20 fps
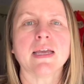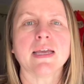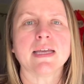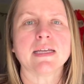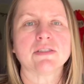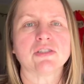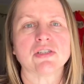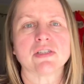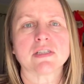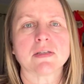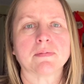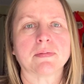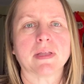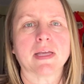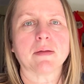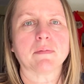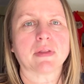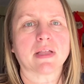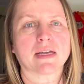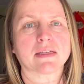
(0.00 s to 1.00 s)
It's just a
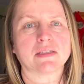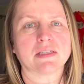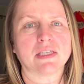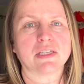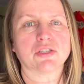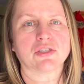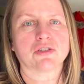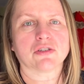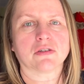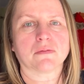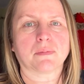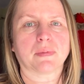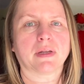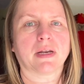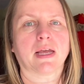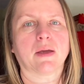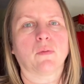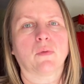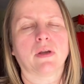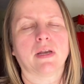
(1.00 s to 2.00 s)
plain black t-shirt, but
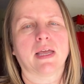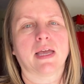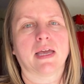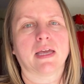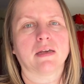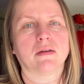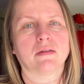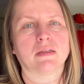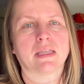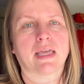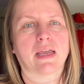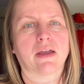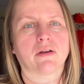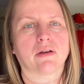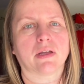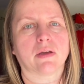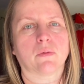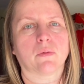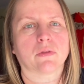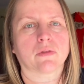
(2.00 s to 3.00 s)
I went ahead and layered
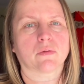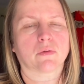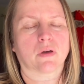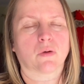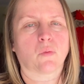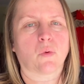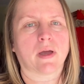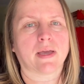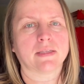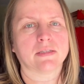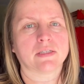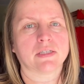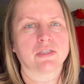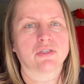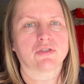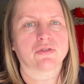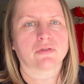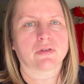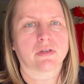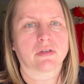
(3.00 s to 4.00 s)
it with a white
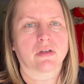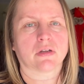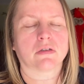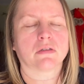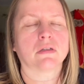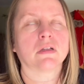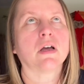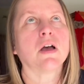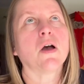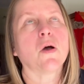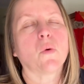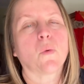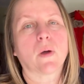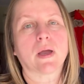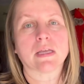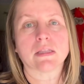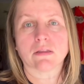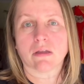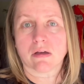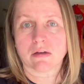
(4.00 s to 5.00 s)
t-shirt, a
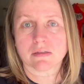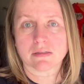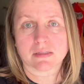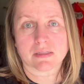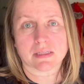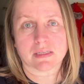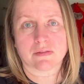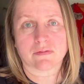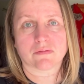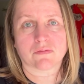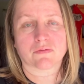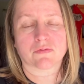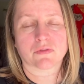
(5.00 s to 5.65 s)
white long sleeve